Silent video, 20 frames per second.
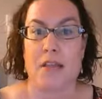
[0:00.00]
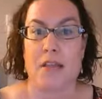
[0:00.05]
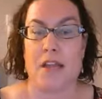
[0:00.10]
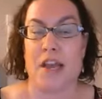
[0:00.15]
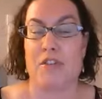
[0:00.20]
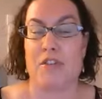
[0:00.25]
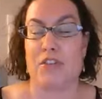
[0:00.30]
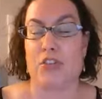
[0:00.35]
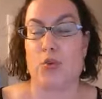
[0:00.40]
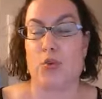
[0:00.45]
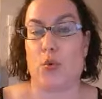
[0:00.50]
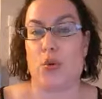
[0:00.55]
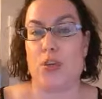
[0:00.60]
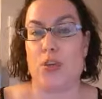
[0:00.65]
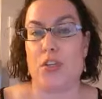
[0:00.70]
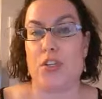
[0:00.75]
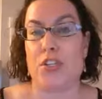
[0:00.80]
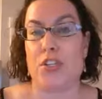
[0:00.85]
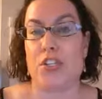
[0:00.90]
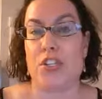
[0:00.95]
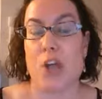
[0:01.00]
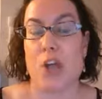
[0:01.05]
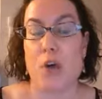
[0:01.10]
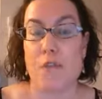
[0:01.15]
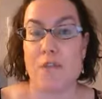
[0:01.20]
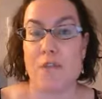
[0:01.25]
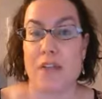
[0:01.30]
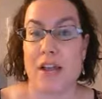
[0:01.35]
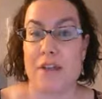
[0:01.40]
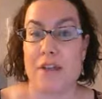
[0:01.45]
that have a shorter
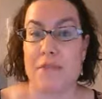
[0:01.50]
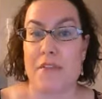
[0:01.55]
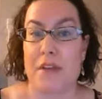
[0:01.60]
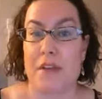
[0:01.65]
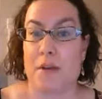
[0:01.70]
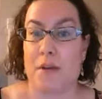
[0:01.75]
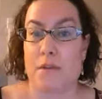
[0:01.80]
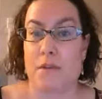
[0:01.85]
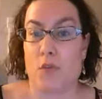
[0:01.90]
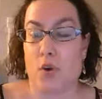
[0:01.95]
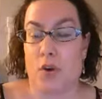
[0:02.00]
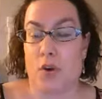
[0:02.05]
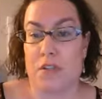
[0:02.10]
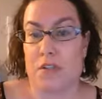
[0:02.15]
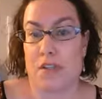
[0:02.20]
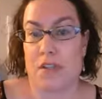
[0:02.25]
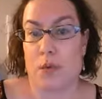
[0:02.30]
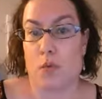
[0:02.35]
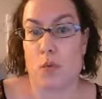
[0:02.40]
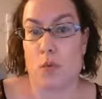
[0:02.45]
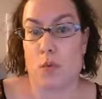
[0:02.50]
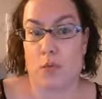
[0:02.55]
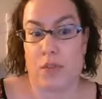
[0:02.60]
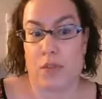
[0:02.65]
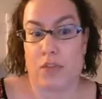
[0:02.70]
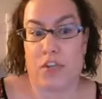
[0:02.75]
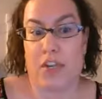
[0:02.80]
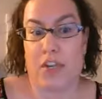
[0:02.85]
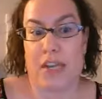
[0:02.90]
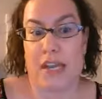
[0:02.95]
shelf life, then of course
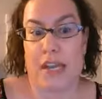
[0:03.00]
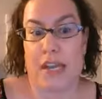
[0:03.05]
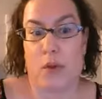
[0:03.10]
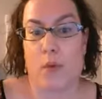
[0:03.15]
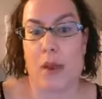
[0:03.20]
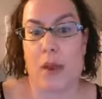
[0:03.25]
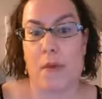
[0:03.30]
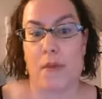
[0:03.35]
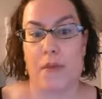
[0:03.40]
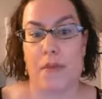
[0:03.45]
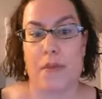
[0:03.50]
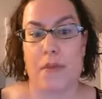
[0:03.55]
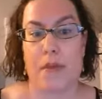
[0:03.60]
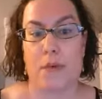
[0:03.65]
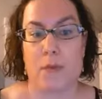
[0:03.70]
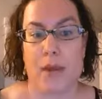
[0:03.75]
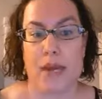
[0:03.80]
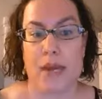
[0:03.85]
they're going to get away with it,